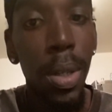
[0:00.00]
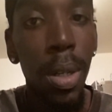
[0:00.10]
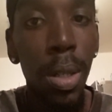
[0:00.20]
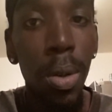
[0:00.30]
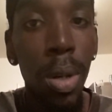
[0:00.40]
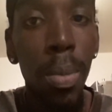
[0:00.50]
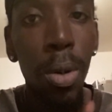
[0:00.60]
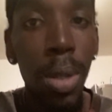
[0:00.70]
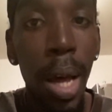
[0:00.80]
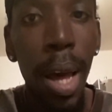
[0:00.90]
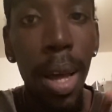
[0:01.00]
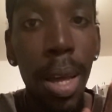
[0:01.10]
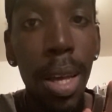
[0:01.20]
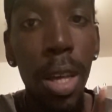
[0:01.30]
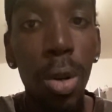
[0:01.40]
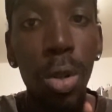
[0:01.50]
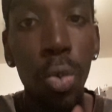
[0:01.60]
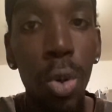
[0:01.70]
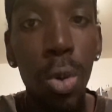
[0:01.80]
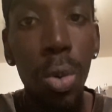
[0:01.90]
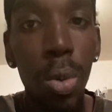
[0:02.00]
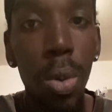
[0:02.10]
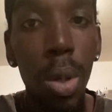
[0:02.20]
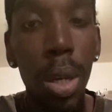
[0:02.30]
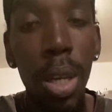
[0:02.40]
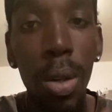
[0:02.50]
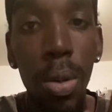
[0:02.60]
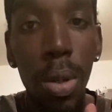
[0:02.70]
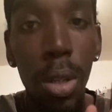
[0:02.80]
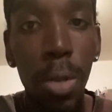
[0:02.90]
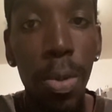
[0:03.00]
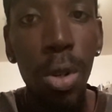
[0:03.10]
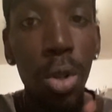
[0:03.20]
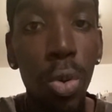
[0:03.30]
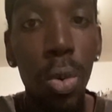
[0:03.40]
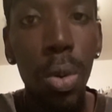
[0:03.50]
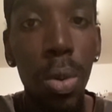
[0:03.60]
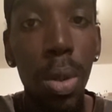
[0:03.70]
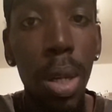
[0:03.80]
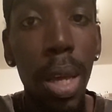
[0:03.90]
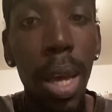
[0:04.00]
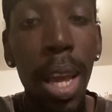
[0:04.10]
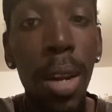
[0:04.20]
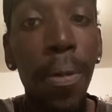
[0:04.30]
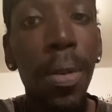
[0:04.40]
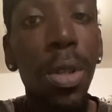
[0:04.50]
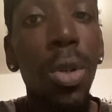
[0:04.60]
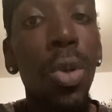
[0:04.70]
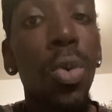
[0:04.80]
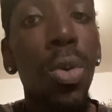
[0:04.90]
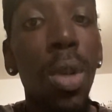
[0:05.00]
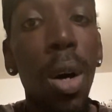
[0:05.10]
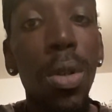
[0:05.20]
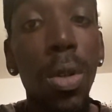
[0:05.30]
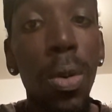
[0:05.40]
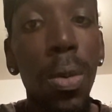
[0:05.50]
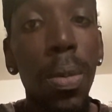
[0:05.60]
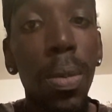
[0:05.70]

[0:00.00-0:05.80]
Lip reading: Because only the Most High heals wounds, heals the spiritual wounds, and the physical wounds also.